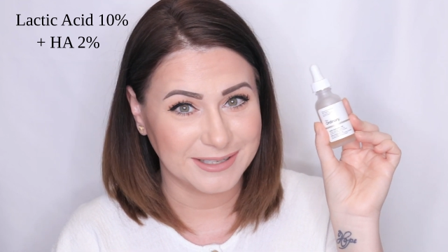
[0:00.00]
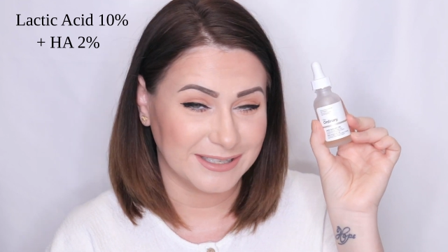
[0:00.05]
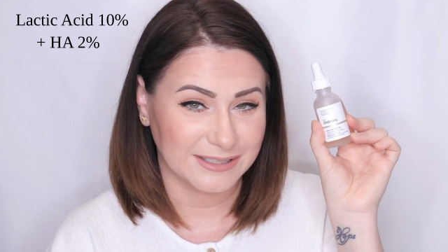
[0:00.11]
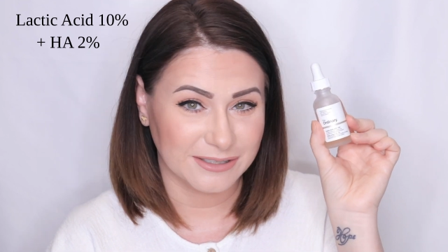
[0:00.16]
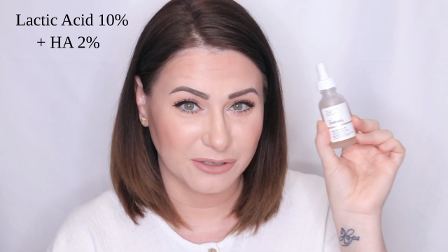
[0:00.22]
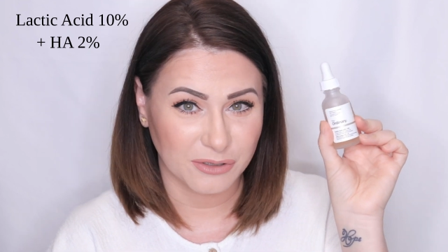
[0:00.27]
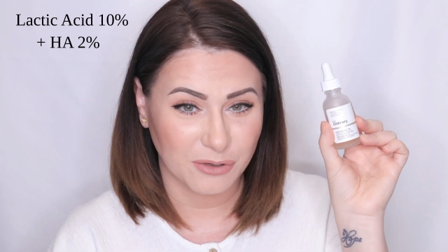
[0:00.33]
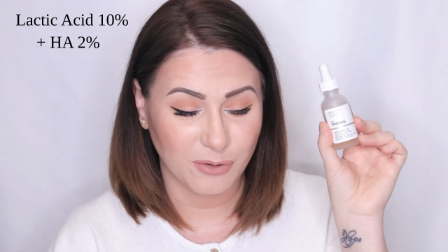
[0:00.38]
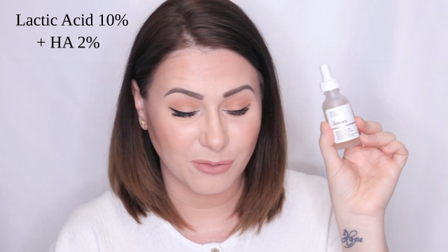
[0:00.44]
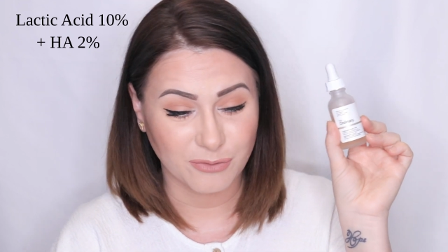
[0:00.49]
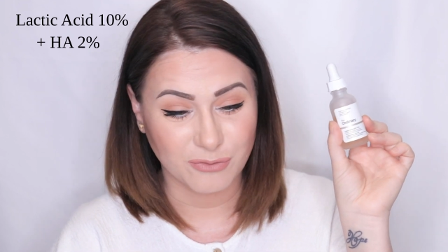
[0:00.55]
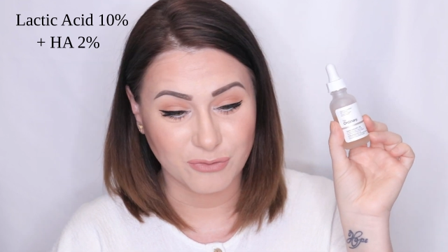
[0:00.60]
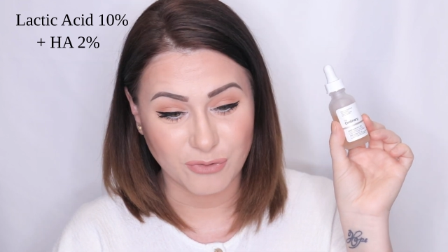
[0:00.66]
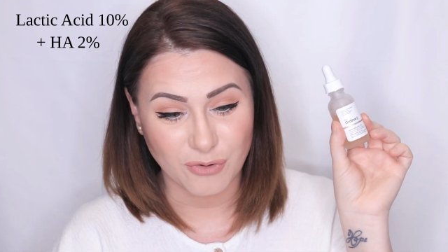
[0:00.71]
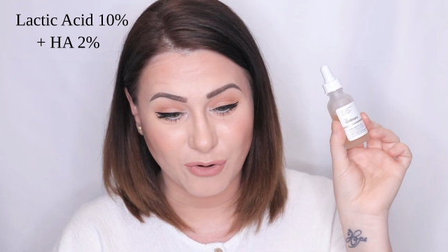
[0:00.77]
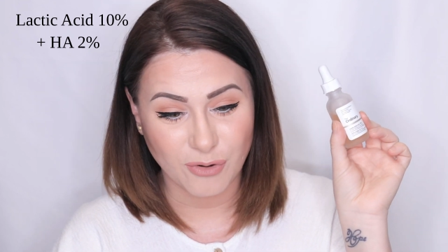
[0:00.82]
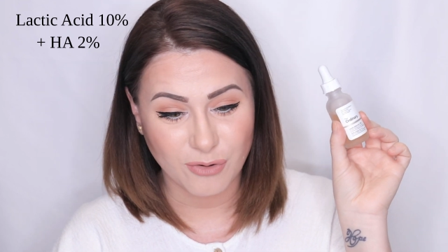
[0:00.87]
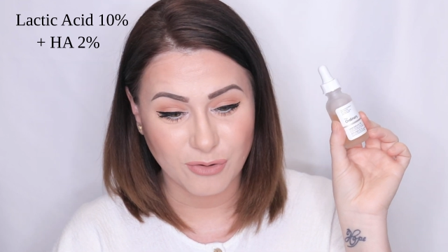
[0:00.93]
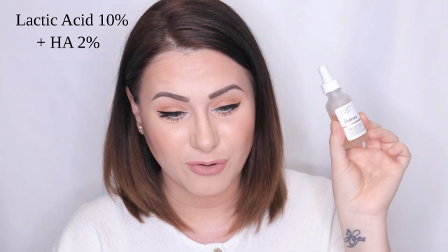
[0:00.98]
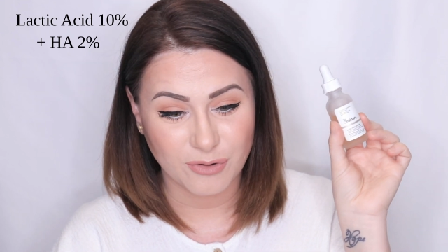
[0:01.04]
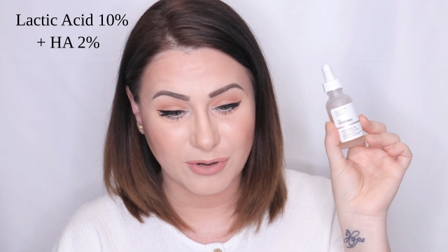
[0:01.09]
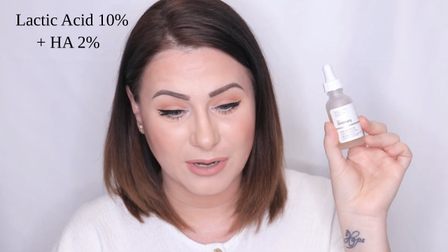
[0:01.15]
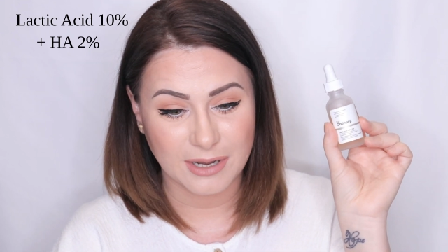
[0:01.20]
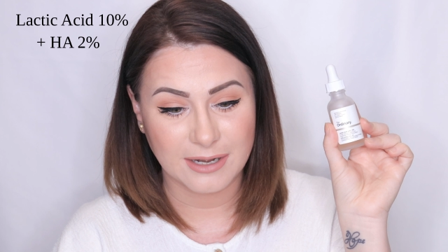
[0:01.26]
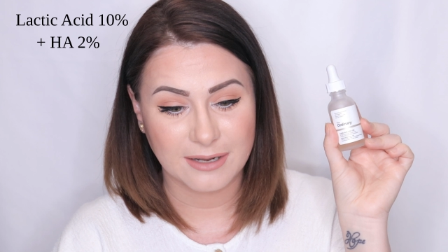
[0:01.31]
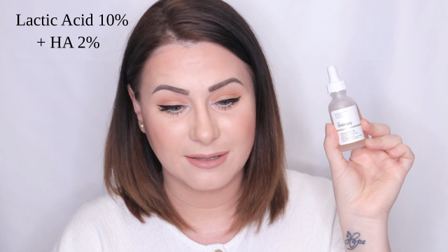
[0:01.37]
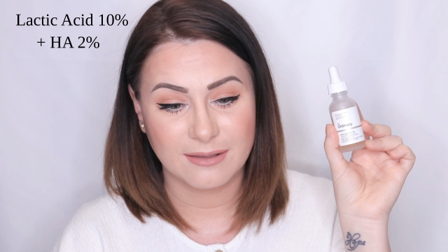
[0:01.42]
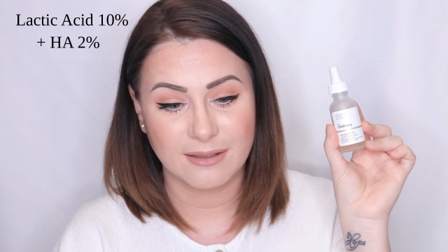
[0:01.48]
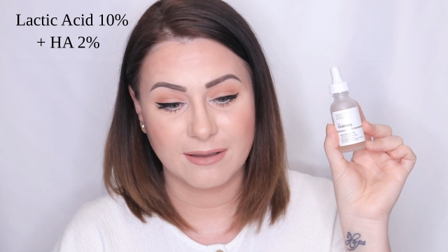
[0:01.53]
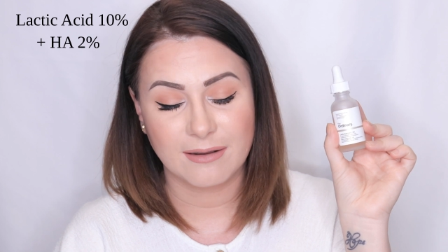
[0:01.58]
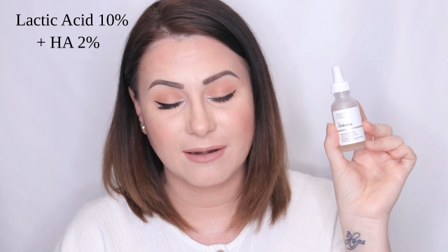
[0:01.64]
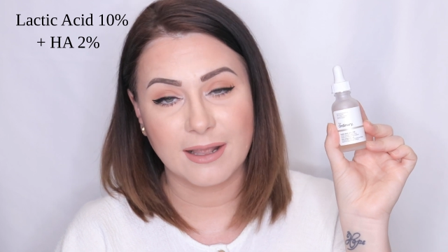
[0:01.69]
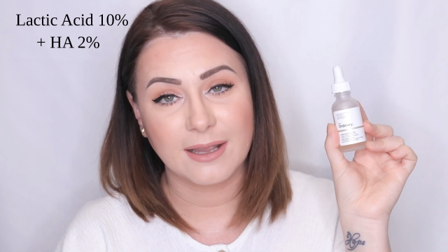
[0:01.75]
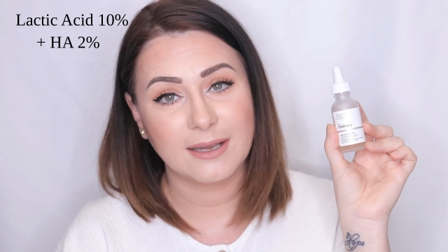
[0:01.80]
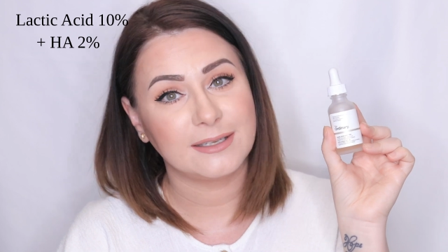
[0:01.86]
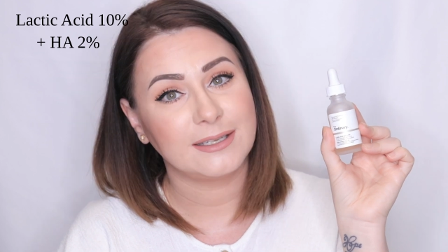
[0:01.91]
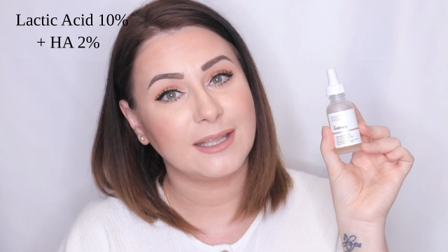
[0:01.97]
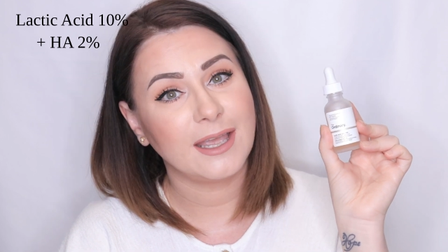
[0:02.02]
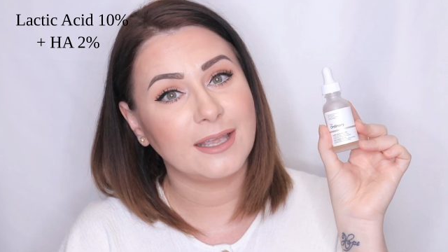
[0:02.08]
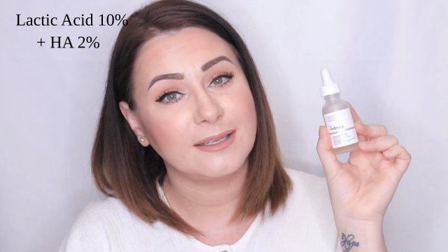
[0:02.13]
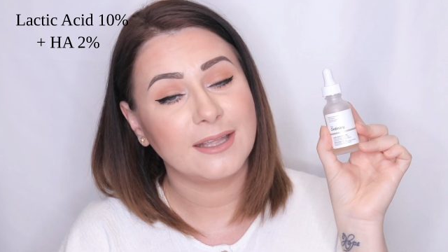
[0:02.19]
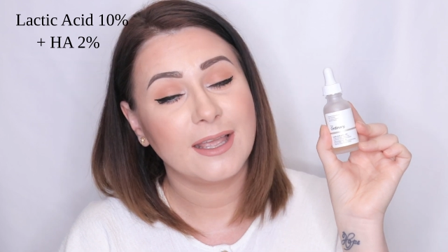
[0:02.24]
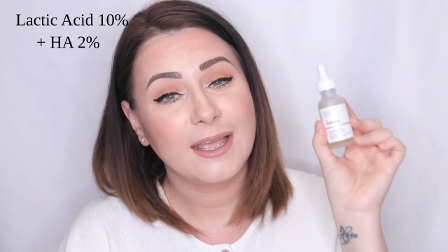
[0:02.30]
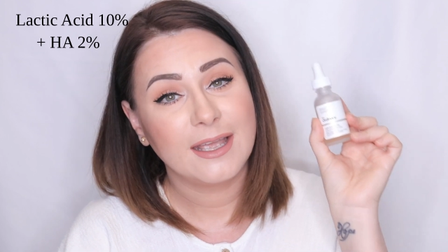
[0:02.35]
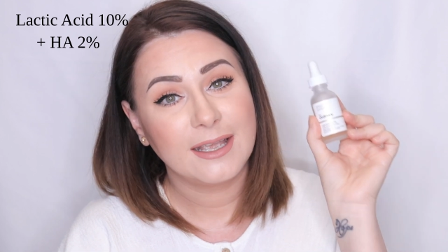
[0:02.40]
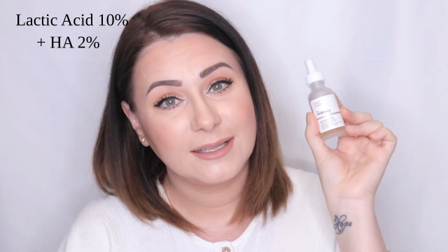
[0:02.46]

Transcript: It's not gone wrong or anything like that.